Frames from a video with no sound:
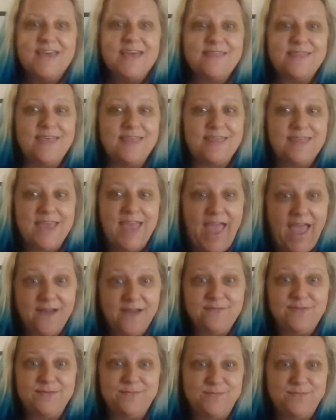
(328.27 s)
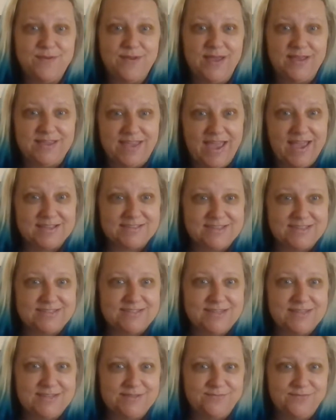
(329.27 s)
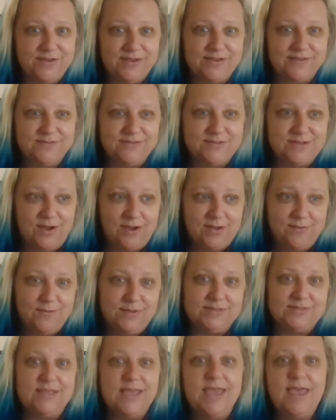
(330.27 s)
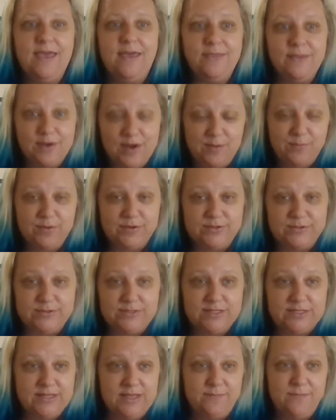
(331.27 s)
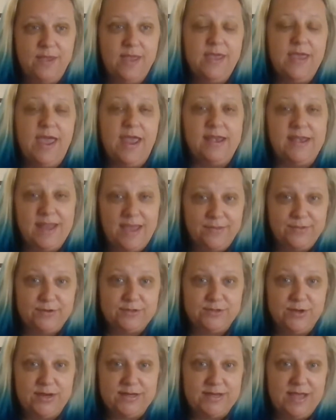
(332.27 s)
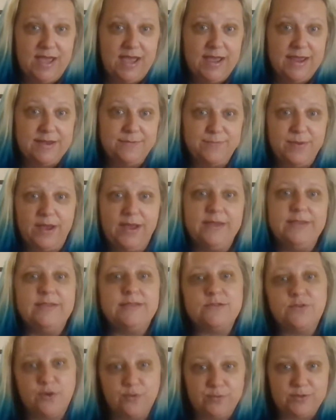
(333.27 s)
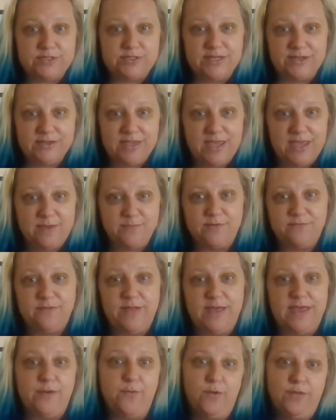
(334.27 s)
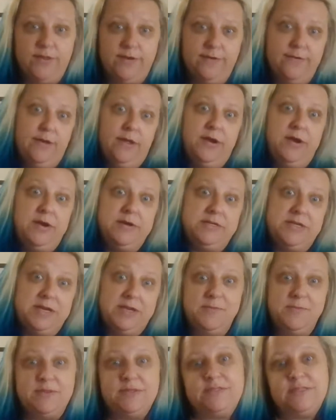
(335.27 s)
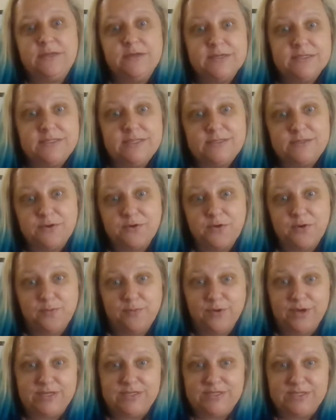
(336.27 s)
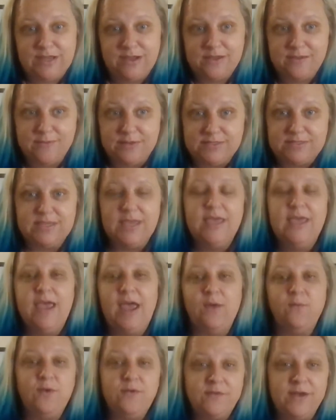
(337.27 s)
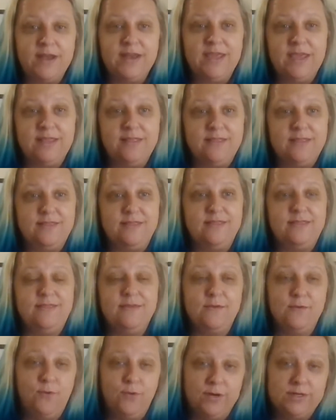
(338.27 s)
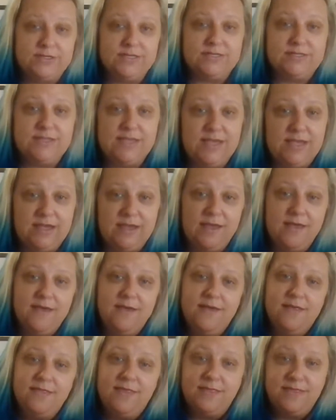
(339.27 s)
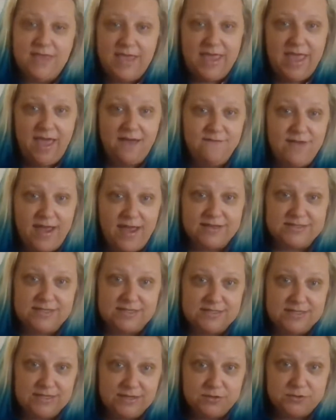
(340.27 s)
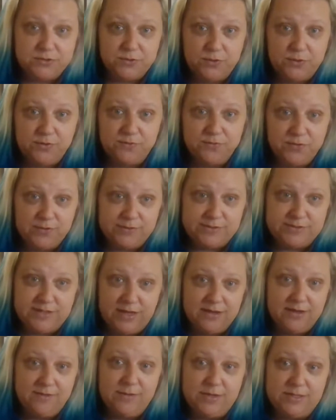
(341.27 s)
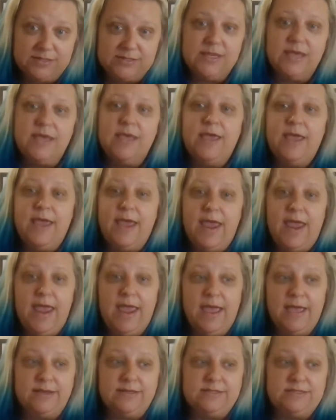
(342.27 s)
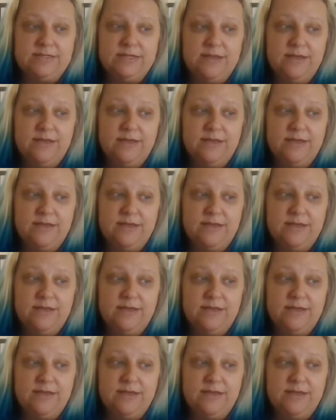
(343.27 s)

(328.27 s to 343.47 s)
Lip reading: that they have the access to these documents and they're not producing them. And now they're trying to hide behind this corporate shell game of like, well, they're not our documents, they're our sister corporation documents. And we've got to get the court to see that they have access and control over those documents. And